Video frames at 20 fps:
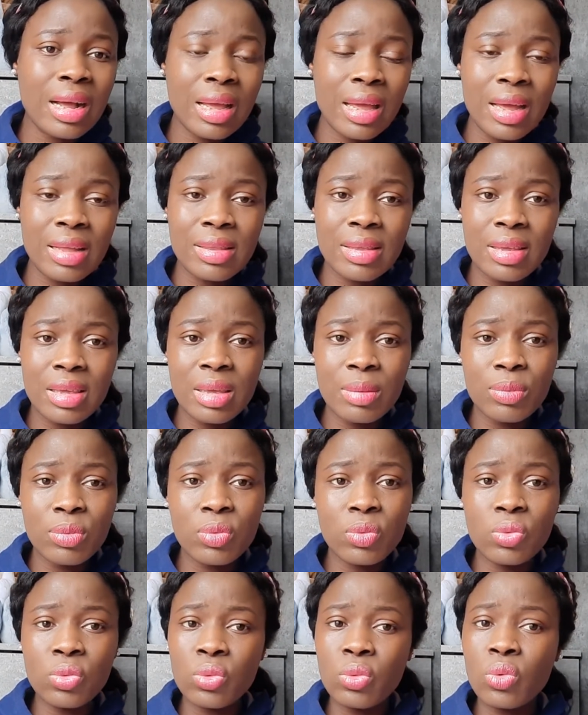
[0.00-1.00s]
getting
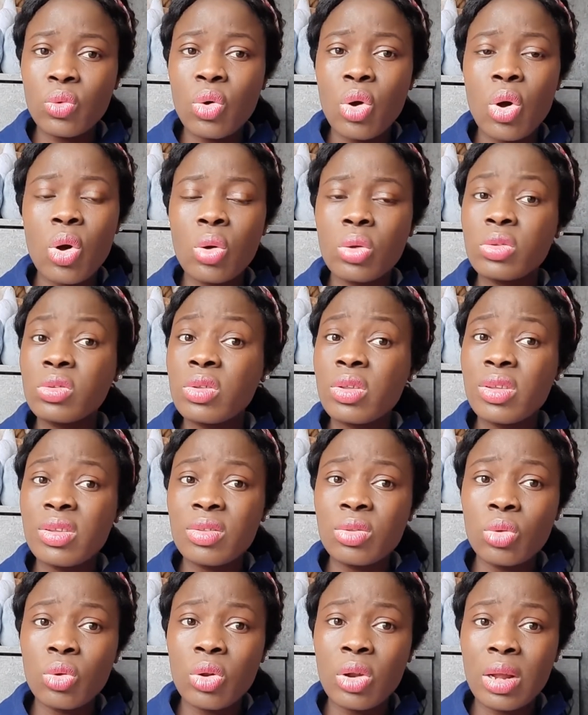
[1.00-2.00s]
him through calls
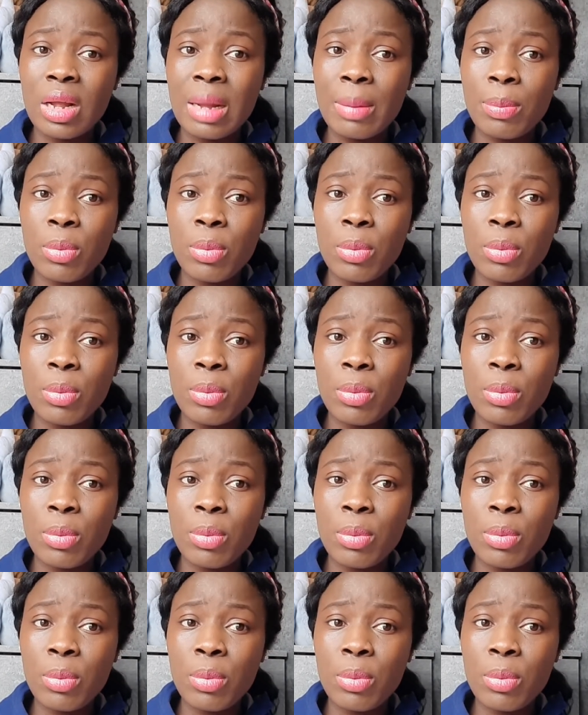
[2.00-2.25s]
is no longer